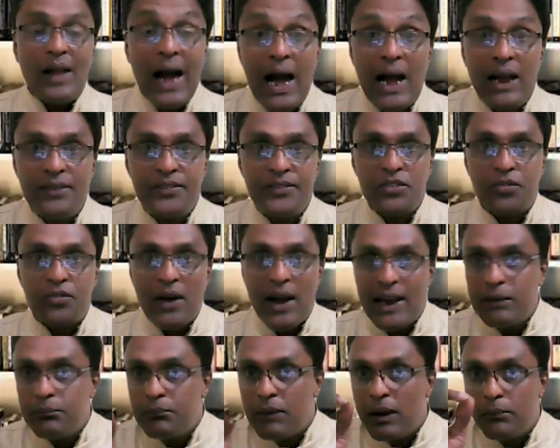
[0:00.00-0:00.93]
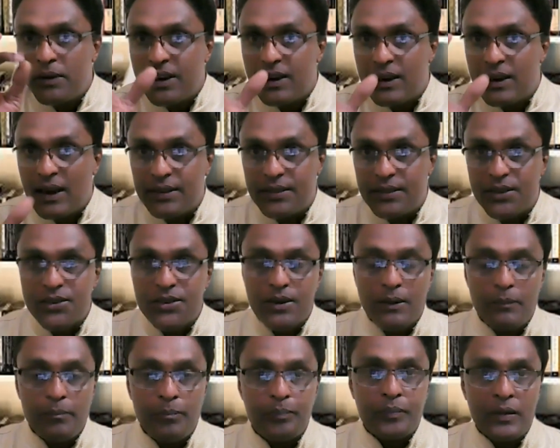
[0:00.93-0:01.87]
I'll define memory like this.
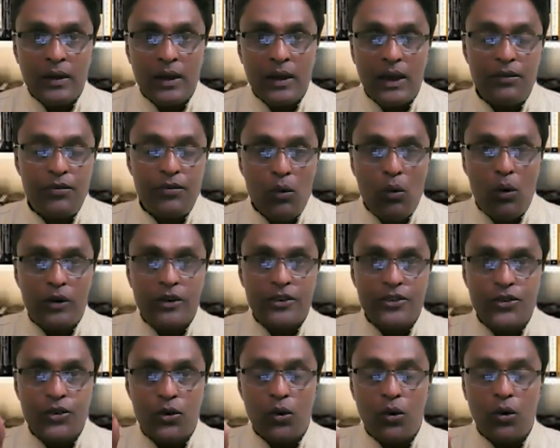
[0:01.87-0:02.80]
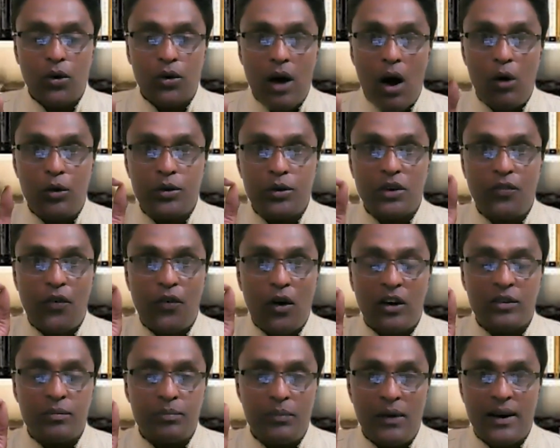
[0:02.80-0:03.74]
If you want to score out of
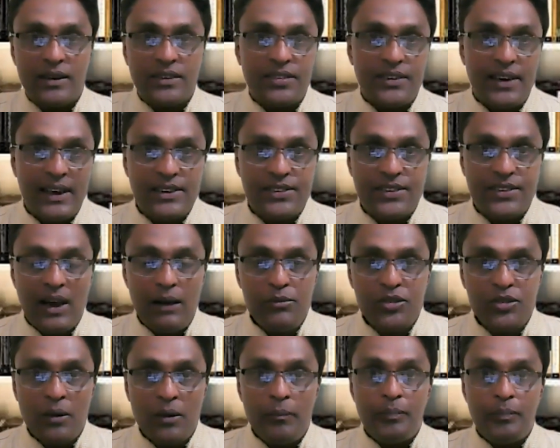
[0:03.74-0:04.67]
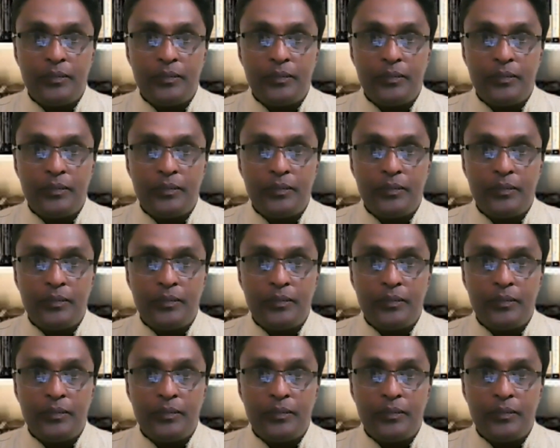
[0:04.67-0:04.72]
40 marks in exams,